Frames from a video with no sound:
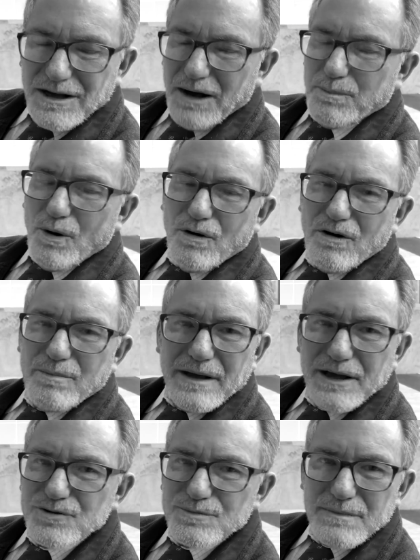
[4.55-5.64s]
A poor
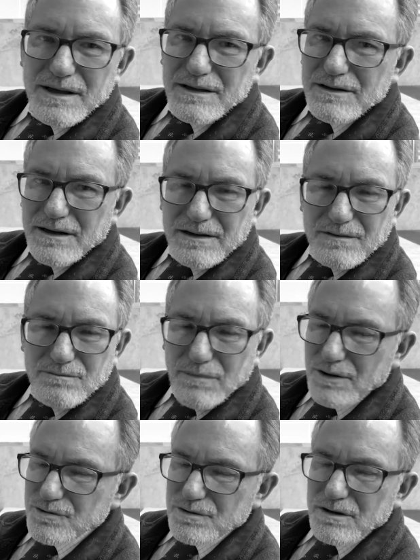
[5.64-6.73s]
man's made out of
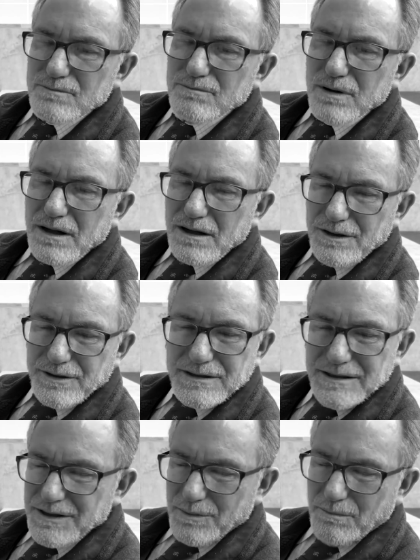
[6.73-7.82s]
muscle and blood,
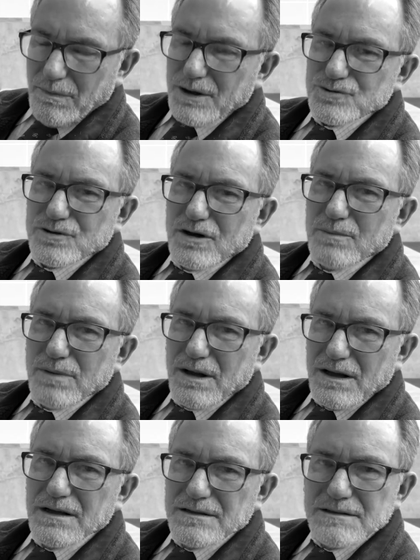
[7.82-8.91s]

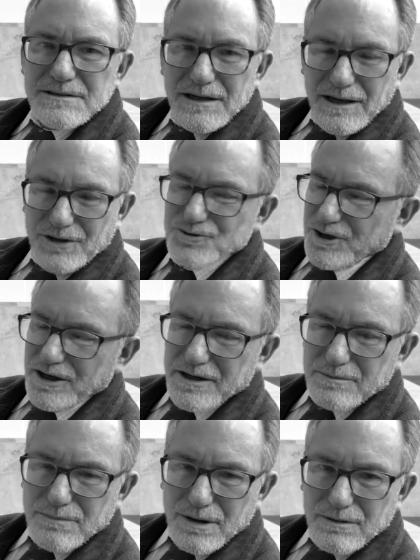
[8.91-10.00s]
and skin
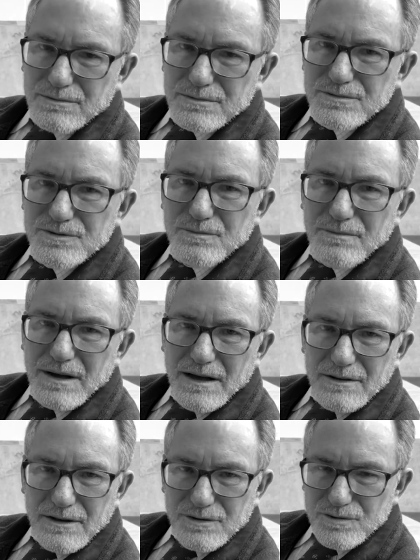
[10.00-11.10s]
and bones, a
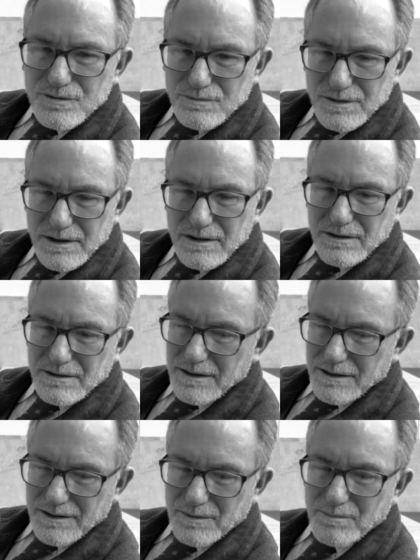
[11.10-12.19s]
mind that's weak
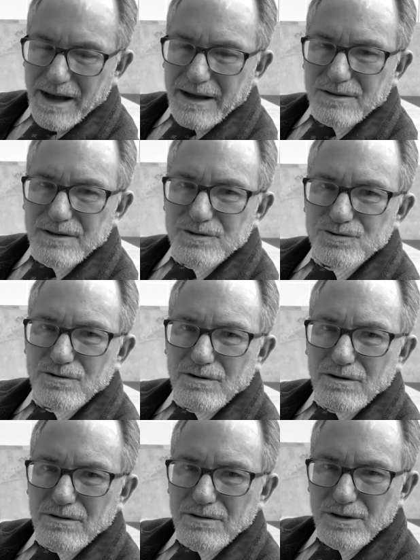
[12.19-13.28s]
and a back that's strong.